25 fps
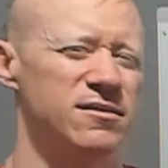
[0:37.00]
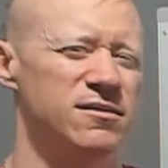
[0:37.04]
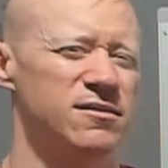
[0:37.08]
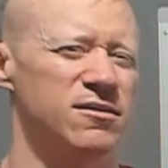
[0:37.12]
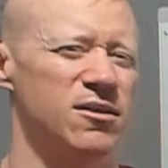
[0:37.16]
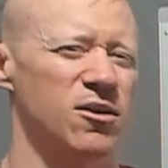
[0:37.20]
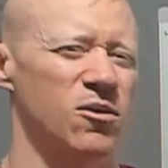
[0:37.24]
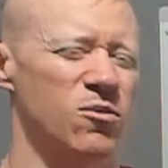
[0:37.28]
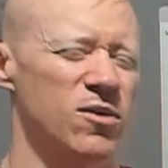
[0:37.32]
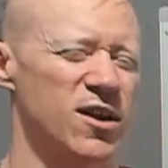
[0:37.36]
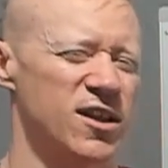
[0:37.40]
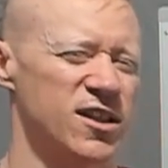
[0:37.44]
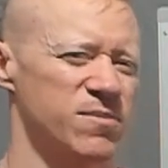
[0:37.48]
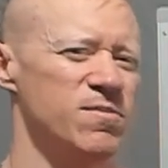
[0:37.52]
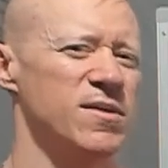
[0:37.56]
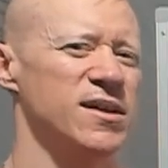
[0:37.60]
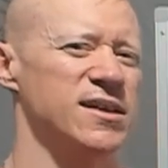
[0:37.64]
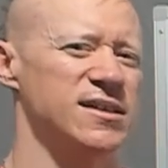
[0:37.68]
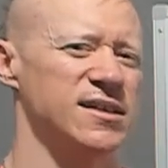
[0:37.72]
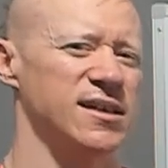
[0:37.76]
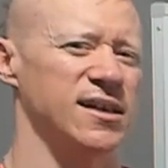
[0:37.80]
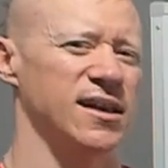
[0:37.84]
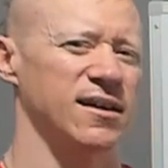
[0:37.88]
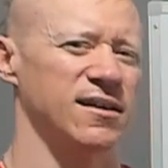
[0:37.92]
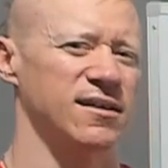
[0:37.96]

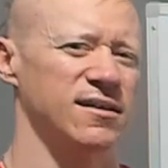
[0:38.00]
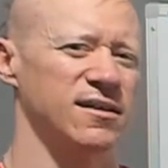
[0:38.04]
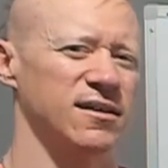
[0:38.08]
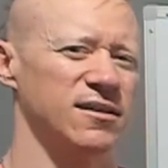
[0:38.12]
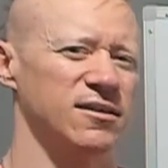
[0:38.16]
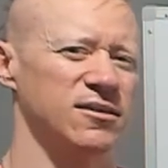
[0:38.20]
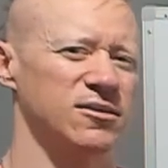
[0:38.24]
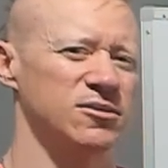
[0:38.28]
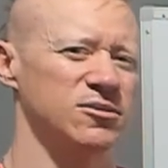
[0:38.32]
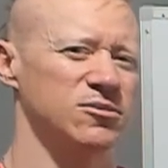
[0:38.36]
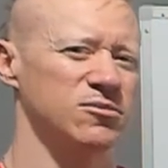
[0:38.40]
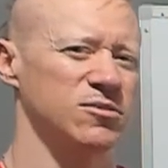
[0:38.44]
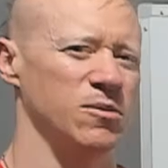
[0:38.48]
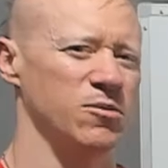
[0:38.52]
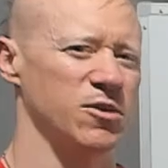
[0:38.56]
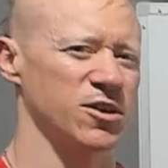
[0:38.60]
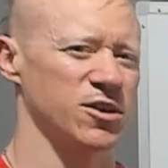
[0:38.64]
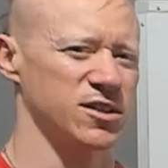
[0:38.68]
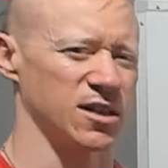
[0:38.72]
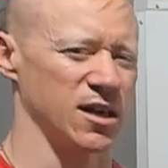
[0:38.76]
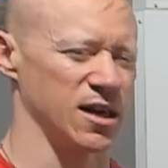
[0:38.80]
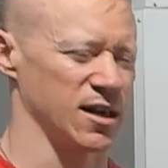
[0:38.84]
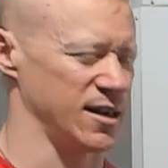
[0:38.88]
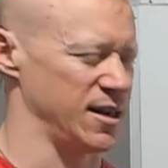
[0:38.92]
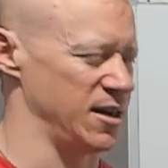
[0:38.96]
arithmetic when we're
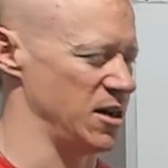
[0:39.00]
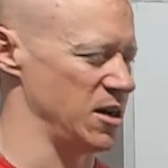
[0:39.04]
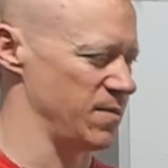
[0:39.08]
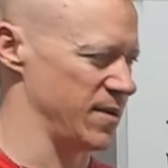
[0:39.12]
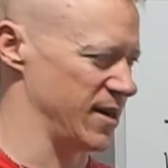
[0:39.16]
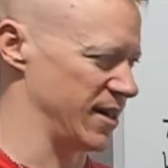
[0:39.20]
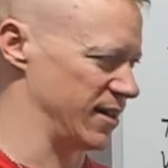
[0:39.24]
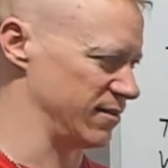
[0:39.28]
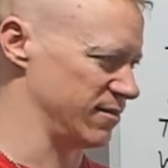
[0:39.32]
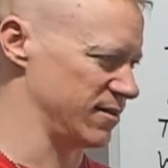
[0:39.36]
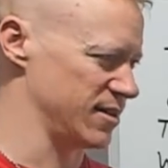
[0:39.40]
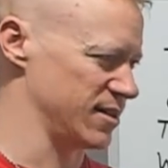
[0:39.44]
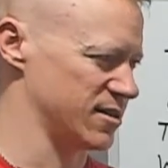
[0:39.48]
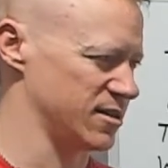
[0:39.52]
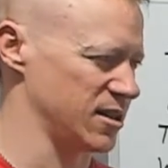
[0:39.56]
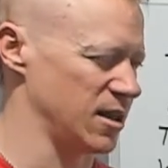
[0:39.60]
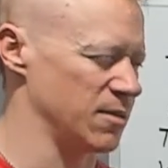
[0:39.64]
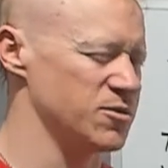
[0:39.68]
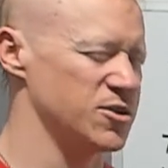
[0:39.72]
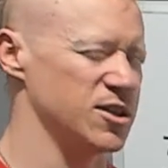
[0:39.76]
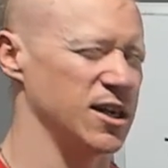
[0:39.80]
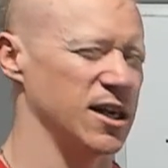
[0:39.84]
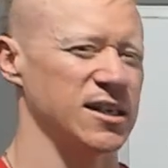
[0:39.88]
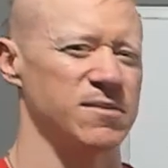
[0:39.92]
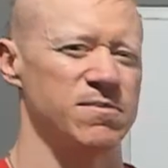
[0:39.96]
talking about the
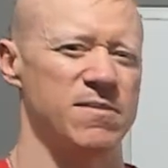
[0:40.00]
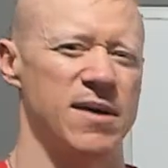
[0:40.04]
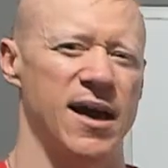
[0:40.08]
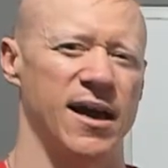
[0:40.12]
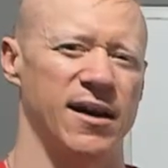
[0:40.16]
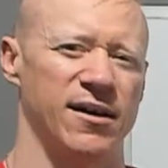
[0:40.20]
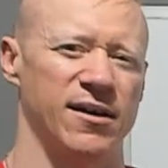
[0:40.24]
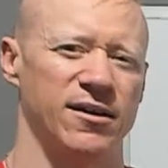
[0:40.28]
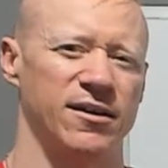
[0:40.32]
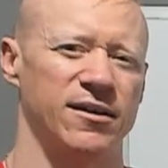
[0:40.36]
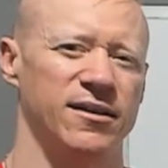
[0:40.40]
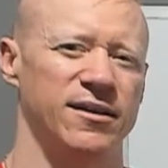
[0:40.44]
subject matter?